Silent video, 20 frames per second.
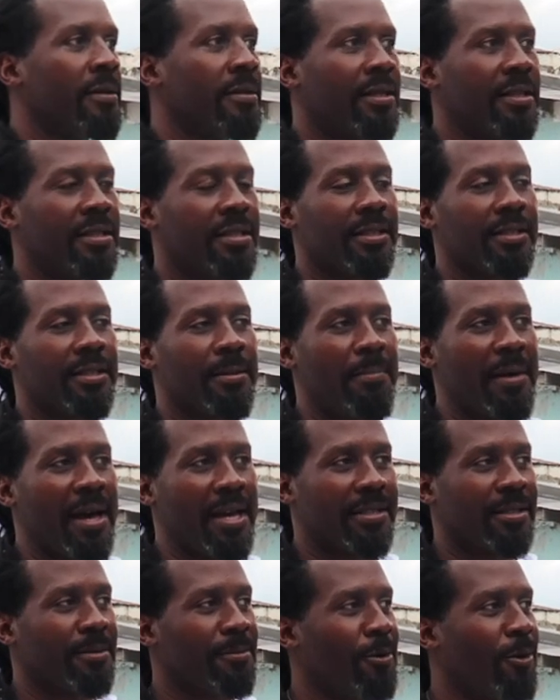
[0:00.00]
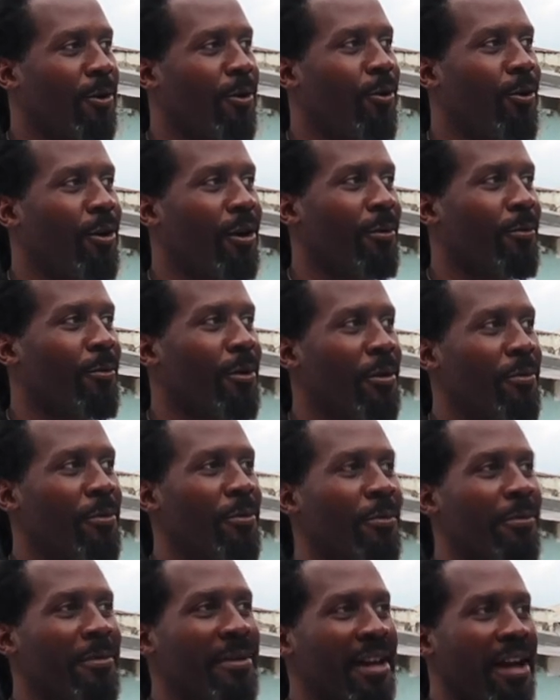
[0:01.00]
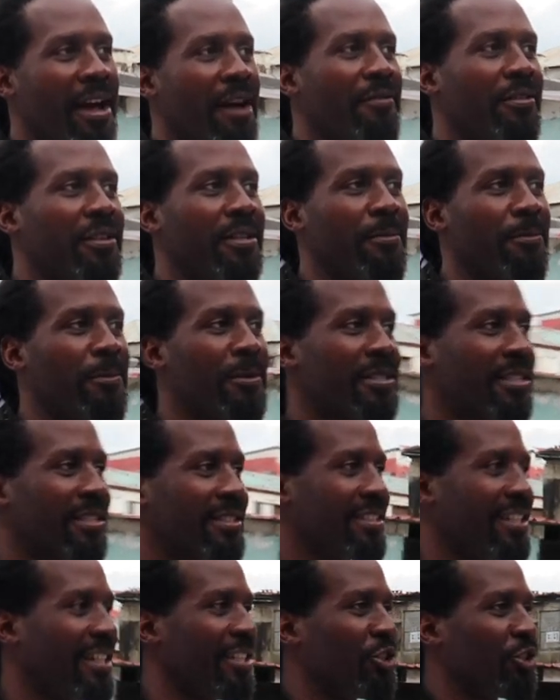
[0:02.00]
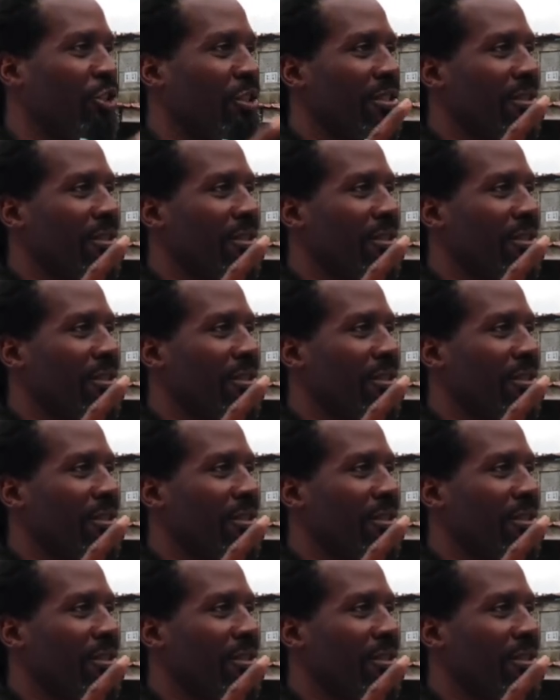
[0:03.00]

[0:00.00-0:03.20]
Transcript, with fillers: This is the basketball court where we'll be having the presentation.